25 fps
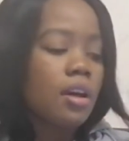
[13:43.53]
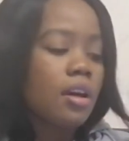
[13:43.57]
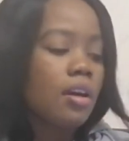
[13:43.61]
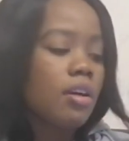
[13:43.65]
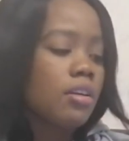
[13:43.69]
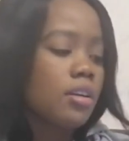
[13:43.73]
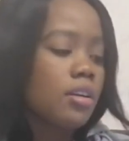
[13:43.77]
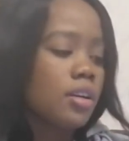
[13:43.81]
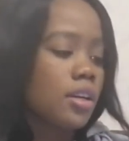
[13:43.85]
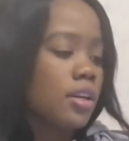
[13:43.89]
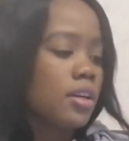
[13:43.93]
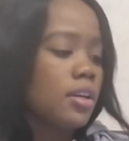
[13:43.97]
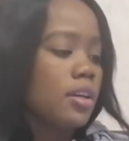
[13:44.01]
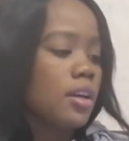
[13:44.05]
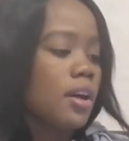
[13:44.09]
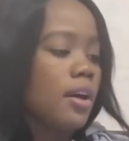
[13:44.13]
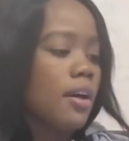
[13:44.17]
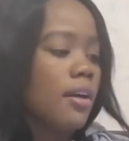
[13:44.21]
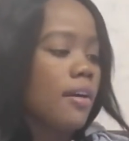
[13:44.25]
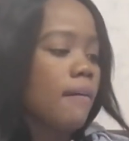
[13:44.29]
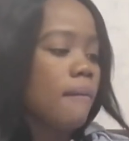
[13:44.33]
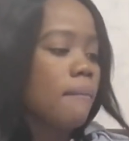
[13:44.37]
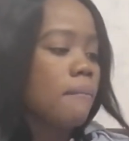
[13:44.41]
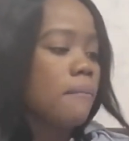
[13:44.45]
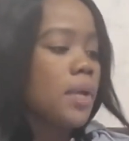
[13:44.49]
Okay,
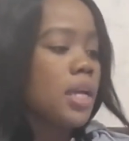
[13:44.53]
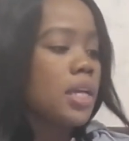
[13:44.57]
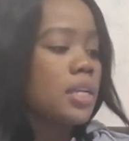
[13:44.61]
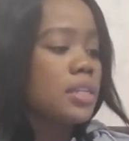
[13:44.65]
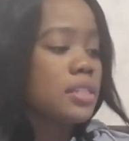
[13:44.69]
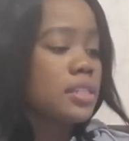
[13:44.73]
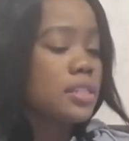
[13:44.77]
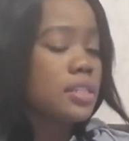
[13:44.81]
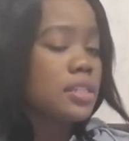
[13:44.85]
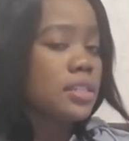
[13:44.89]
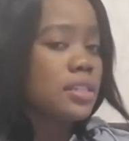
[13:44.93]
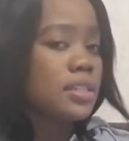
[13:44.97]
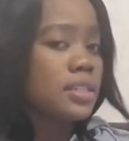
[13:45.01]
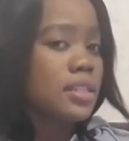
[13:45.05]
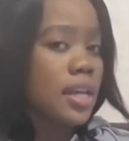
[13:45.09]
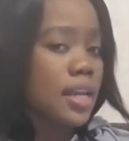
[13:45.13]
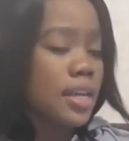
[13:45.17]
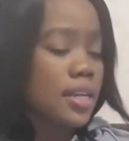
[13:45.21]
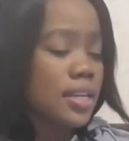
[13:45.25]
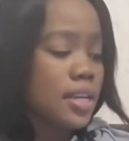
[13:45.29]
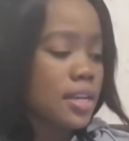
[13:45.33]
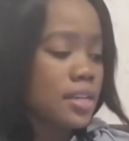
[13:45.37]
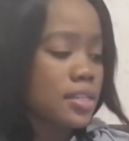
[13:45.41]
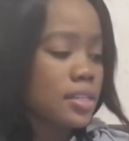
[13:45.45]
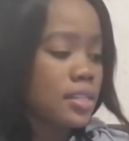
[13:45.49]
Messi
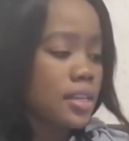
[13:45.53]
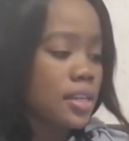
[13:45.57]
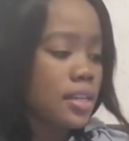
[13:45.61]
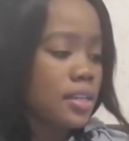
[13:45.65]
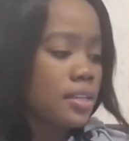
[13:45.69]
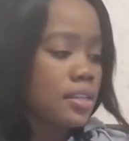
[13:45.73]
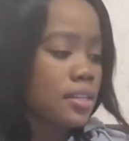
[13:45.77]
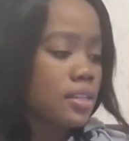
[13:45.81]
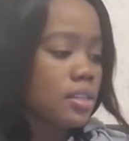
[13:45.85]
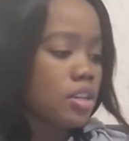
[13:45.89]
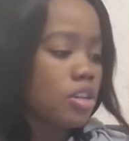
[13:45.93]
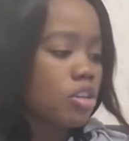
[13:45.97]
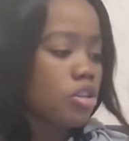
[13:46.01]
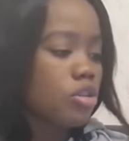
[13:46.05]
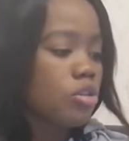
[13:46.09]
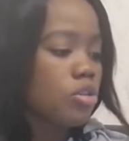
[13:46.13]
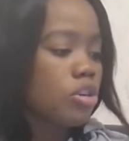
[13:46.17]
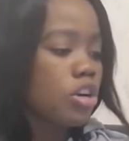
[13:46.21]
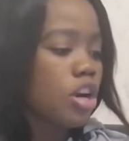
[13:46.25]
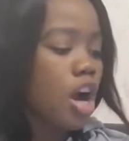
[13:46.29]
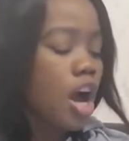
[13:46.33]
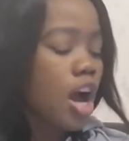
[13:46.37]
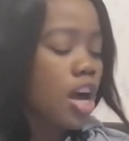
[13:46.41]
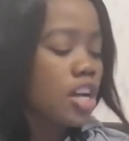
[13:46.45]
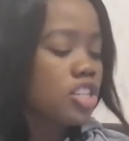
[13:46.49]
Dania says,
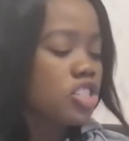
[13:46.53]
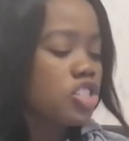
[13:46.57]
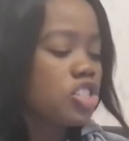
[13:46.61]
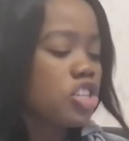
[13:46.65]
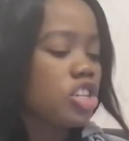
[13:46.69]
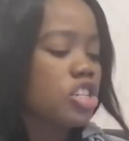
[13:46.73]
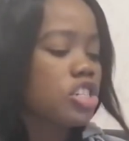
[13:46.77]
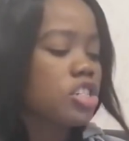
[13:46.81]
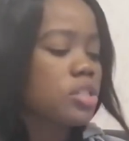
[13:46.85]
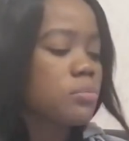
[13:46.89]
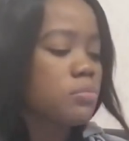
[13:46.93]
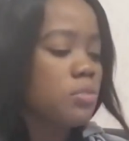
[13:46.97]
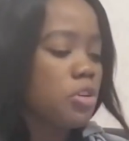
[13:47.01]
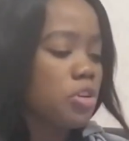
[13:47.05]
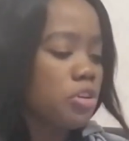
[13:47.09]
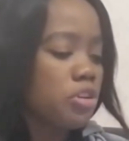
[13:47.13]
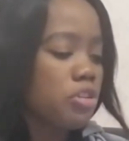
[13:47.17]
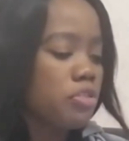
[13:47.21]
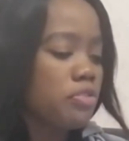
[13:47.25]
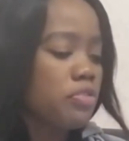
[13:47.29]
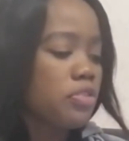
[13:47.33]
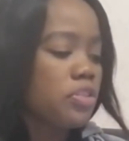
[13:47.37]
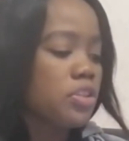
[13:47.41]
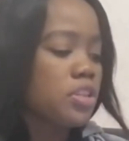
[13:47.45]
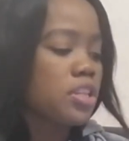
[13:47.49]
you can't just
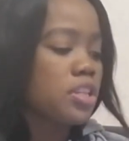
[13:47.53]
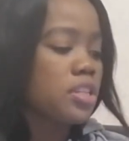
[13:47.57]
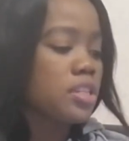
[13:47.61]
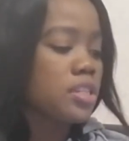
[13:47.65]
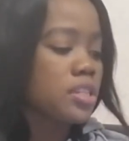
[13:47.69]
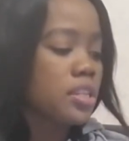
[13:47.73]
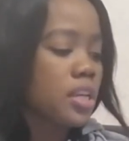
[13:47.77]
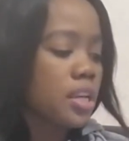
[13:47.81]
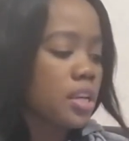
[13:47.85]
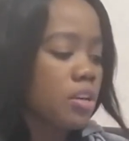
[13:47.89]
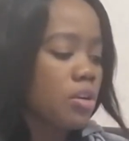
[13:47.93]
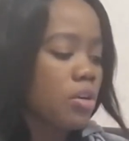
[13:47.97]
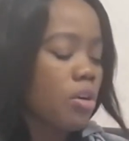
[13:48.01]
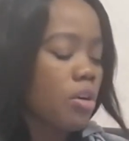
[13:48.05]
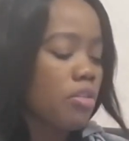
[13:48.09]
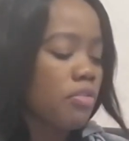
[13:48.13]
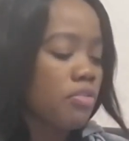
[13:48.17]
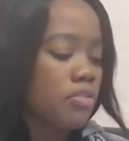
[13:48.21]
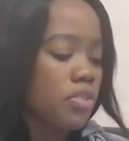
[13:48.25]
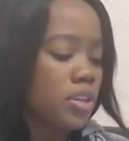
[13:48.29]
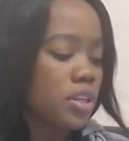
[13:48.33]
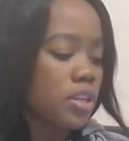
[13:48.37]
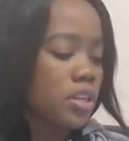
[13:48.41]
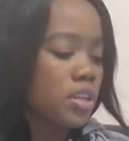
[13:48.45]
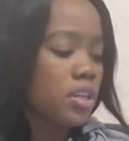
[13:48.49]
marry for the sake
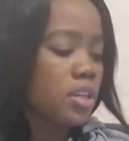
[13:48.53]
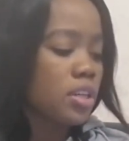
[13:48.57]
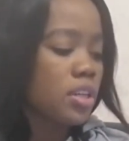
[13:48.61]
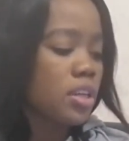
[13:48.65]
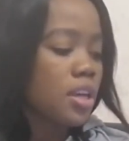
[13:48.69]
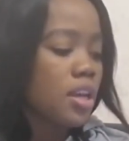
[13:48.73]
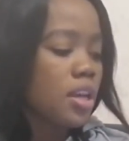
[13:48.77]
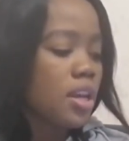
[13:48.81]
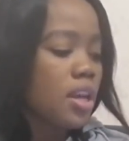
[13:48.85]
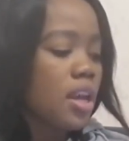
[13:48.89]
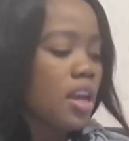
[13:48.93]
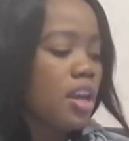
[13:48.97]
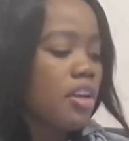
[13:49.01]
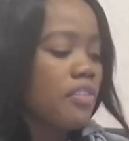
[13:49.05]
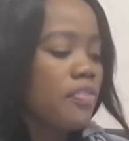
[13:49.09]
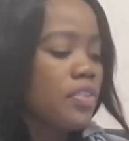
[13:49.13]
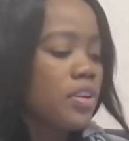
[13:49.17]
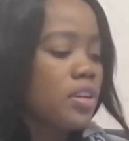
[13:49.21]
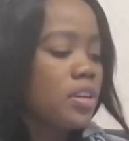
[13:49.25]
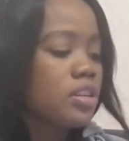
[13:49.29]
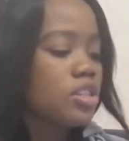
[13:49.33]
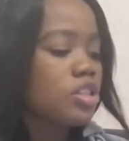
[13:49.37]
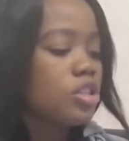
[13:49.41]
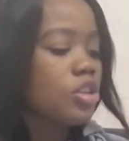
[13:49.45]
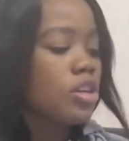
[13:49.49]
of it. If
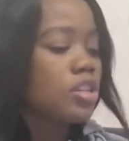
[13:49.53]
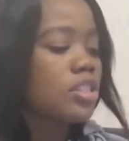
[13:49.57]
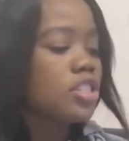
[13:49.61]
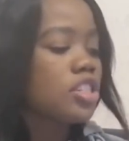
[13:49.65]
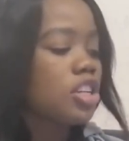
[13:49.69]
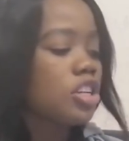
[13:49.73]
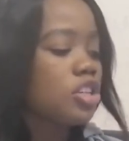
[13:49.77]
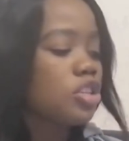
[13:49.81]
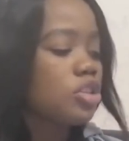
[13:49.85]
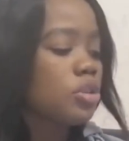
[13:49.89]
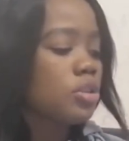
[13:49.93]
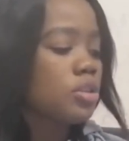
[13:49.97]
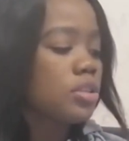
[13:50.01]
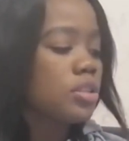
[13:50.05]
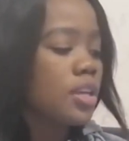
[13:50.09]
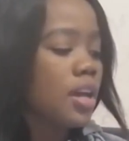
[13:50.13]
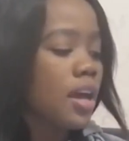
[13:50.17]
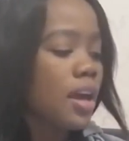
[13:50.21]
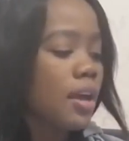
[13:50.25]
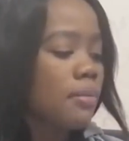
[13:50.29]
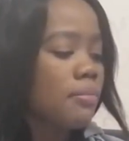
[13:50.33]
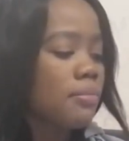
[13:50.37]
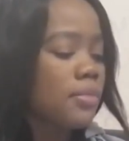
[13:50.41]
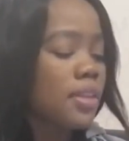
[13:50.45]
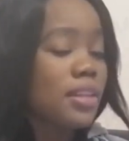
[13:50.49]
it is not yet your
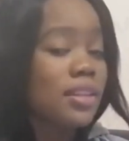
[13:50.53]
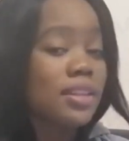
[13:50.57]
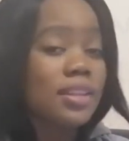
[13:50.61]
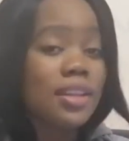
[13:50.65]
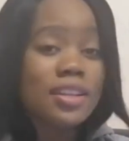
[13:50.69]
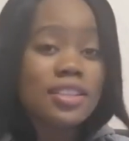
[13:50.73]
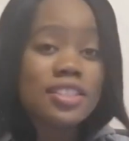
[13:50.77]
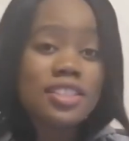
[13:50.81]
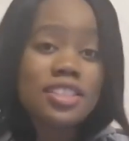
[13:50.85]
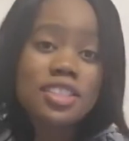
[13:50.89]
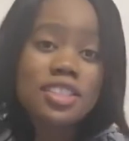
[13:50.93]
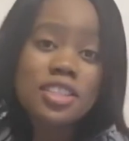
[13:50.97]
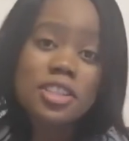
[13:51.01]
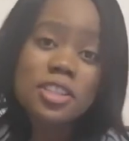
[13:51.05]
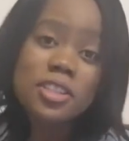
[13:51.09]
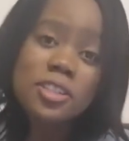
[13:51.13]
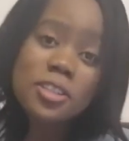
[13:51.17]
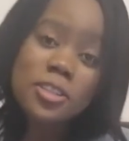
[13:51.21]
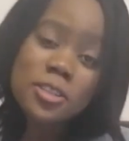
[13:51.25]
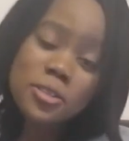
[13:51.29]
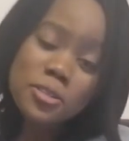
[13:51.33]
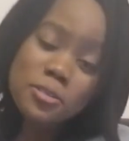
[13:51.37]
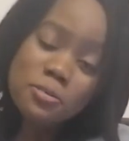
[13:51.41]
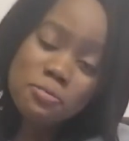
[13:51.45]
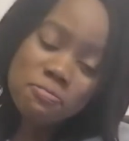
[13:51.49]
time, then that's
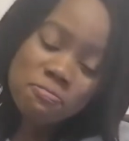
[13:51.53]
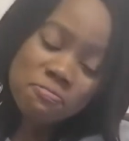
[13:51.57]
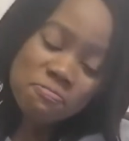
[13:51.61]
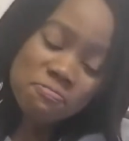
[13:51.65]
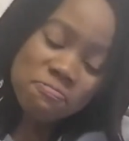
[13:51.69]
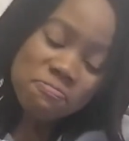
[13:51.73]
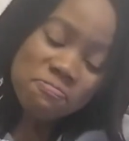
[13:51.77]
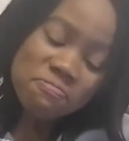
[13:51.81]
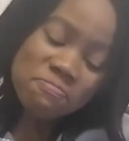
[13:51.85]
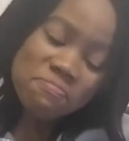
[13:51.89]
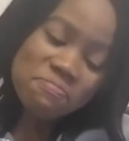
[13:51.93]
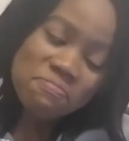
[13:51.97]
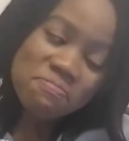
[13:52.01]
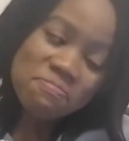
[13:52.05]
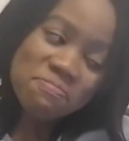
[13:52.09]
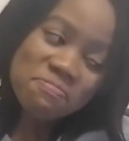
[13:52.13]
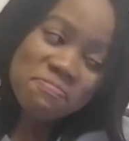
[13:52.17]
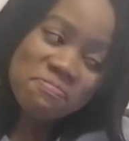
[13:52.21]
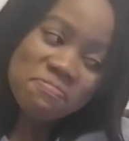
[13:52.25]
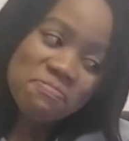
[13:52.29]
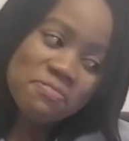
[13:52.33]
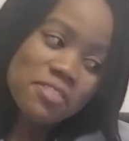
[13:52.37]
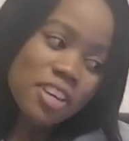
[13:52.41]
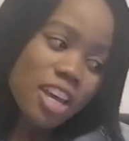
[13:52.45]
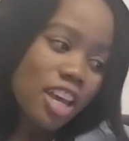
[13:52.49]
it.
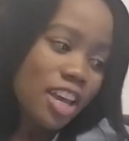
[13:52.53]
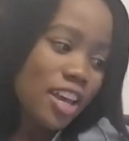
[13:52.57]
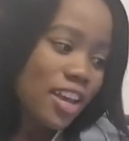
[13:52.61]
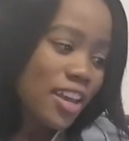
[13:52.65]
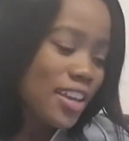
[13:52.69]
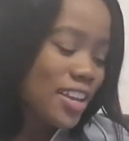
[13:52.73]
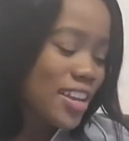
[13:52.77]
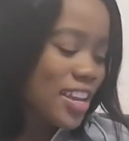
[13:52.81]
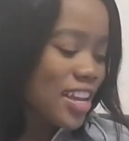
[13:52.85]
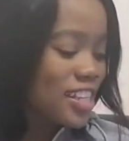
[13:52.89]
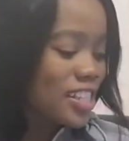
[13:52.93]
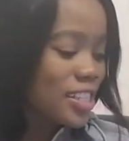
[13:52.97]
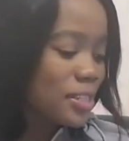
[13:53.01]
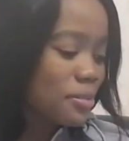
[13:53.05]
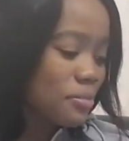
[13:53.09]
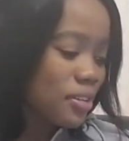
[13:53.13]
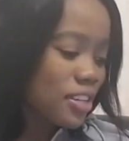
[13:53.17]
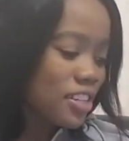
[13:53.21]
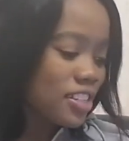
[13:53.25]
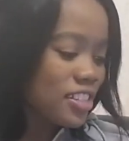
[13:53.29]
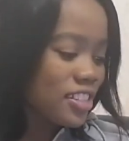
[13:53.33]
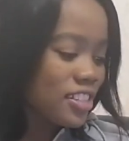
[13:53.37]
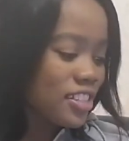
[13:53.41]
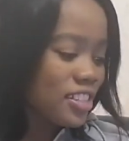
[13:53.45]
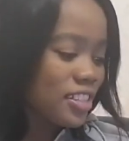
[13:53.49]
Yes,
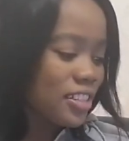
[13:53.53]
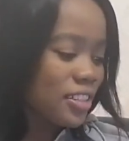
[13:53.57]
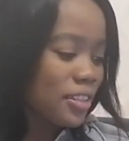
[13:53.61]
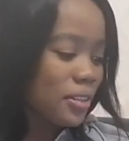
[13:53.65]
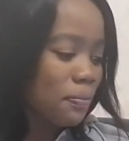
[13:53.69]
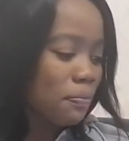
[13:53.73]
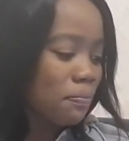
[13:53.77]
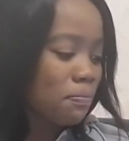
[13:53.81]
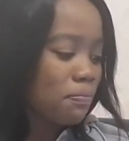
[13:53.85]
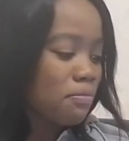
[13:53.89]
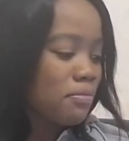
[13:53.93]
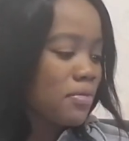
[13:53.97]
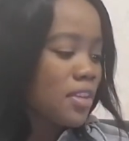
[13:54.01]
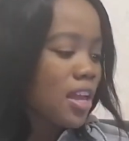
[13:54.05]
Messi.